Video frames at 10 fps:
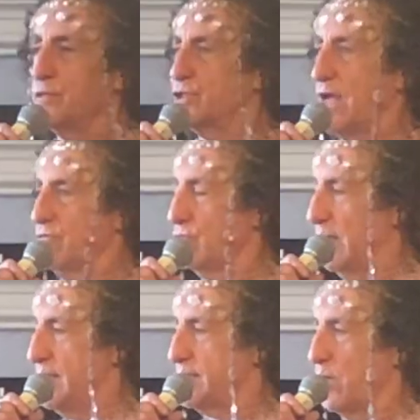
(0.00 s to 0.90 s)

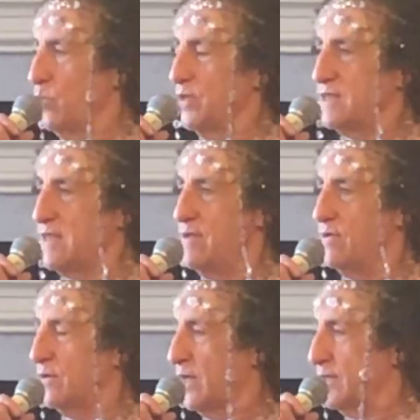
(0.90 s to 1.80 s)
generally don't want to
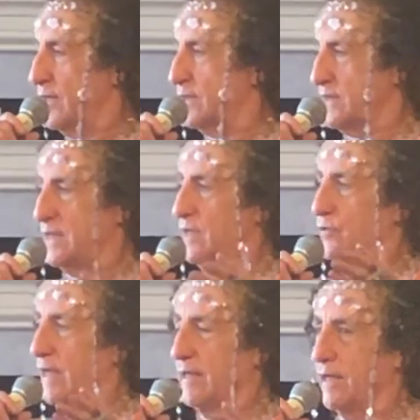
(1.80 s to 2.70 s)
see it
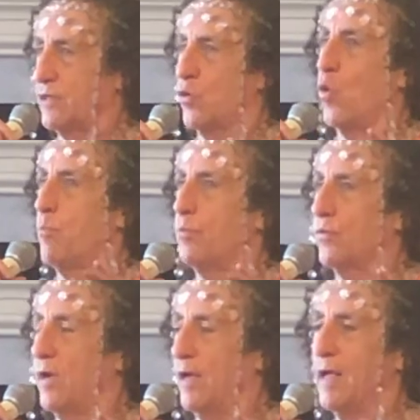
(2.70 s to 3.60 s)
looking
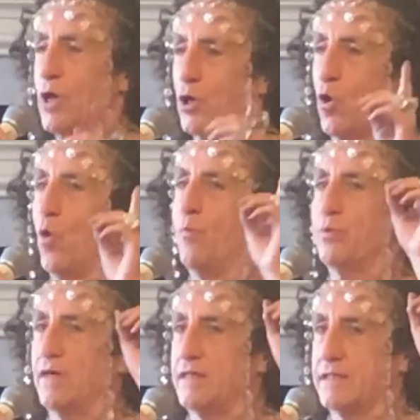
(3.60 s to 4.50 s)
corporate.
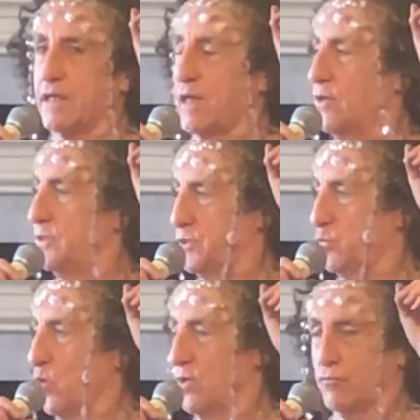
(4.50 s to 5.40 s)
Corporate is the cursed
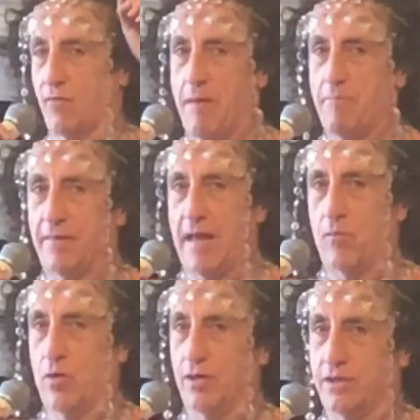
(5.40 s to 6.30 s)
word. Remember
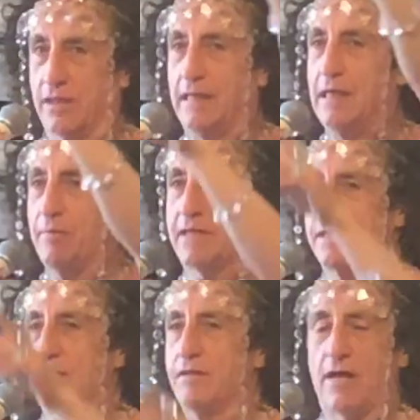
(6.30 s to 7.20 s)
that word.
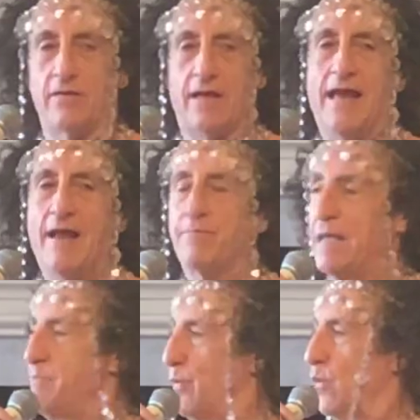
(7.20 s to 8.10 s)
Because, you know,
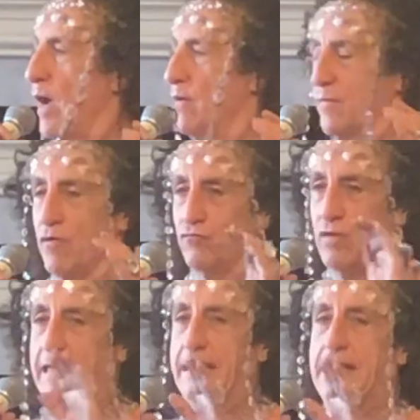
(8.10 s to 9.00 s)
people are
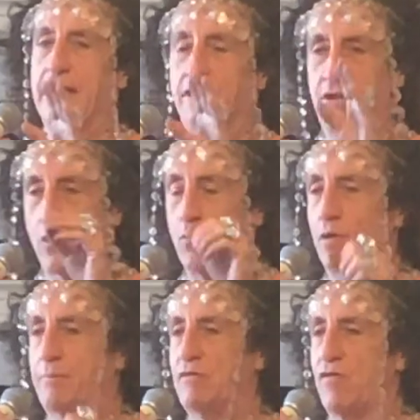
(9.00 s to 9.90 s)
really don't
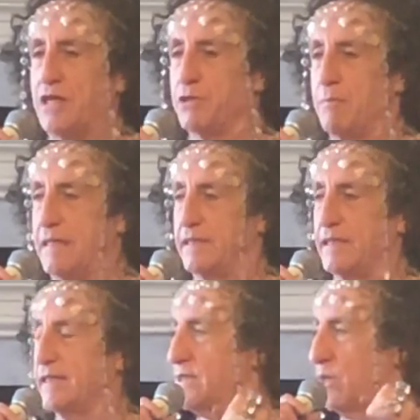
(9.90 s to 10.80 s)
want to be
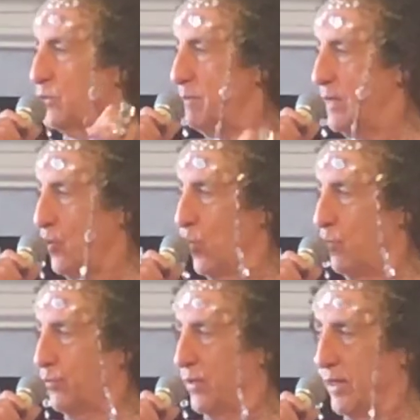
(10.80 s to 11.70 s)
regimented. They don't want to be
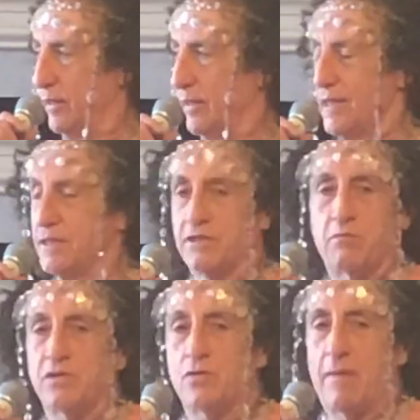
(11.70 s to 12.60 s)
corporate. See,
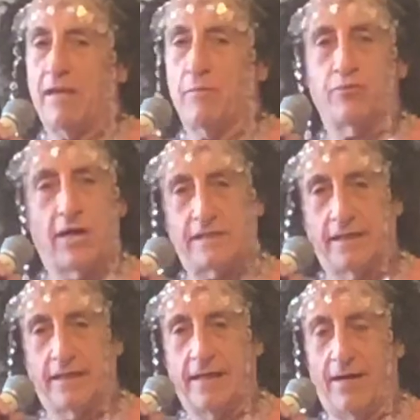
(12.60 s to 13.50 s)
we're talking about the
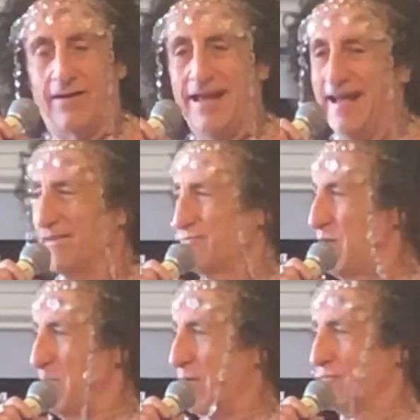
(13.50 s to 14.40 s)
present now. I'd
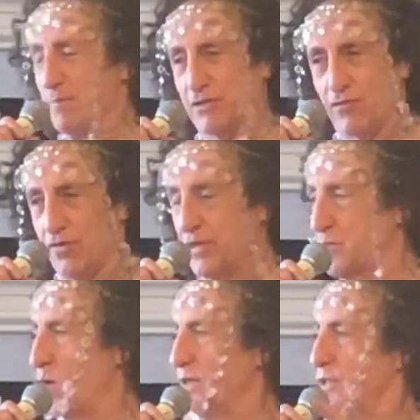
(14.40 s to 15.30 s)
much rather
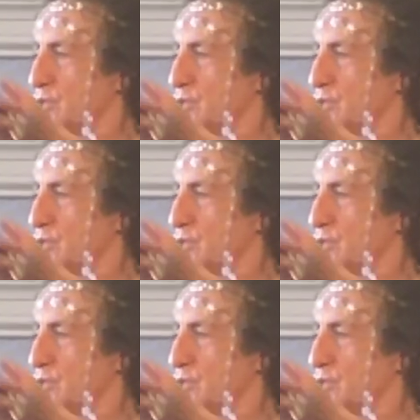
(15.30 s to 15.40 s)
this went